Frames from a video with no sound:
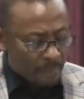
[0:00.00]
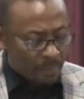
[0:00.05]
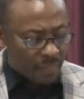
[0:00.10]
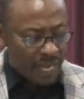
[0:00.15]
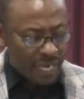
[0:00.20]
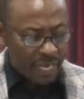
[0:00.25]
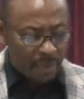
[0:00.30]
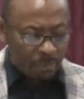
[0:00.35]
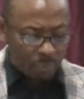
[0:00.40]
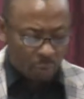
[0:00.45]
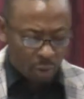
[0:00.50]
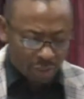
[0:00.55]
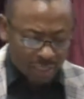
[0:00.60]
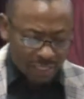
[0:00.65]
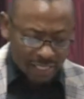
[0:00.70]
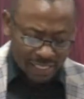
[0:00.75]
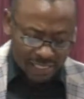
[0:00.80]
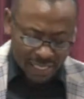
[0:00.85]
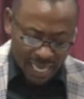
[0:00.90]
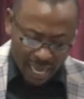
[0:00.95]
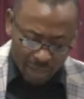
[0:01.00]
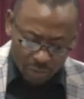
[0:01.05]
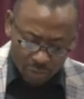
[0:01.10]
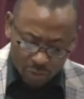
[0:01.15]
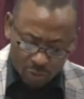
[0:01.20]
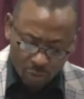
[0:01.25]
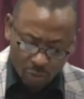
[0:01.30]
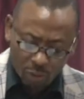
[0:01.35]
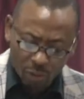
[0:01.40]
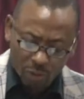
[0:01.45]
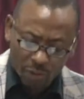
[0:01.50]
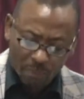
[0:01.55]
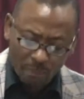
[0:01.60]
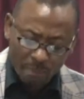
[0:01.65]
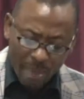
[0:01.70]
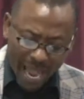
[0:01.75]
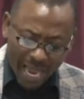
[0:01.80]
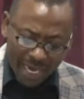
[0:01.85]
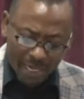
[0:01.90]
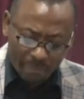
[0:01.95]
Then he brought his household
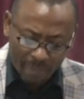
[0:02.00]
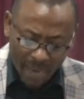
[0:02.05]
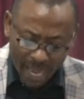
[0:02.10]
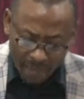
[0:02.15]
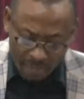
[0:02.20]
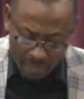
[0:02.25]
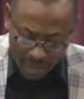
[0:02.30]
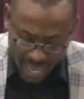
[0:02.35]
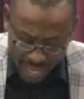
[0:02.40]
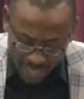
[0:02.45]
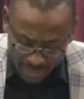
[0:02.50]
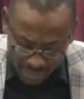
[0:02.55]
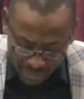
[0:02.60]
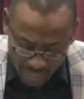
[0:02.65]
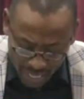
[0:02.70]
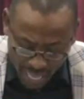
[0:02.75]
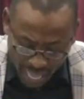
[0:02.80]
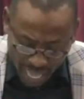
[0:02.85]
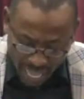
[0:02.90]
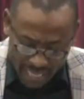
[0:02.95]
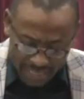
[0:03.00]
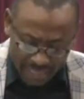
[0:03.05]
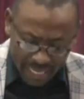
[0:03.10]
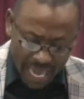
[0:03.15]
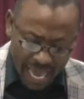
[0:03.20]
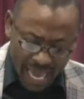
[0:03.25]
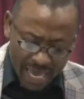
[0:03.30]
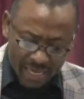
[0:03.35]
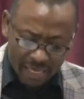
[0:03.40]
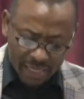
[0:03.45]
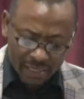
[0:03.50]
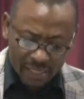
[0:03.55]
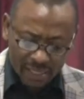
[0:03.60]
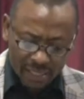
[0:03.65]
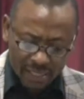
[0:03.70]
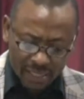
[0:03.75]
man by man, and Achan, the